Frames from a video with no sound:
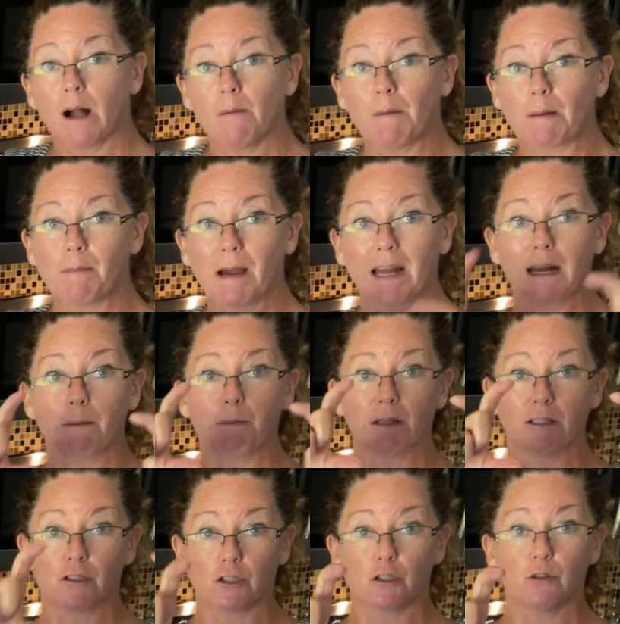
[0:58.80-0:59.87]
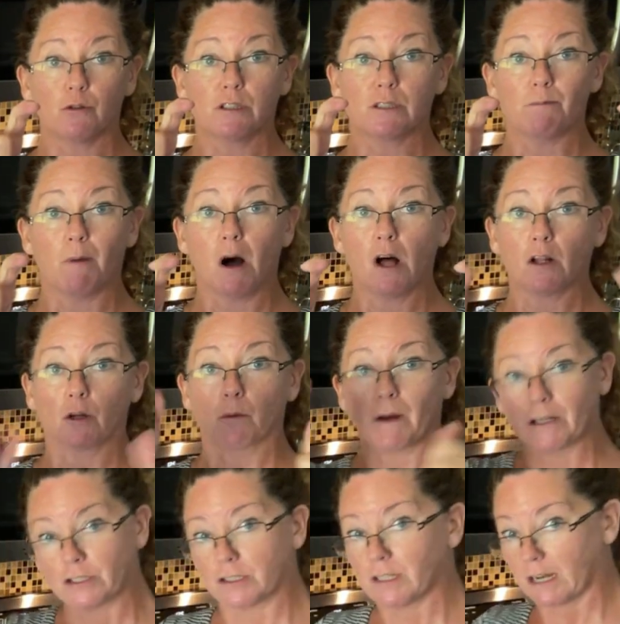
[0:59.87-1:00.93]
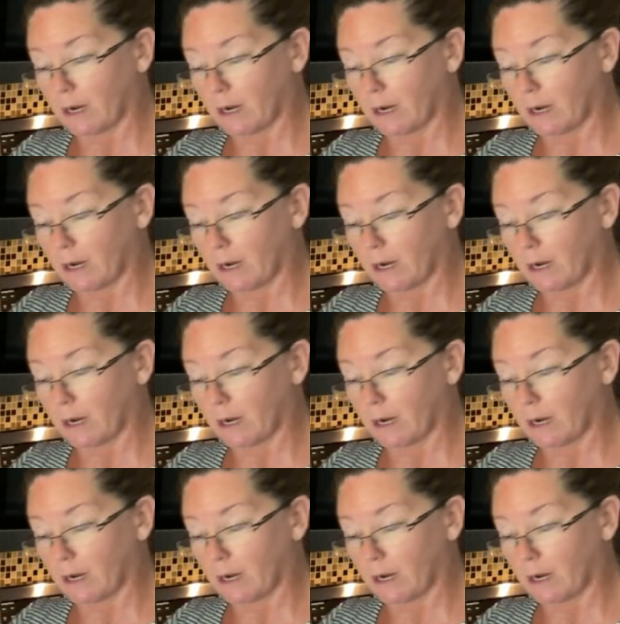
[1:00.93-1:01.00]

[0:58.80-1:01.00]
my pineapple into two smaller wedges and I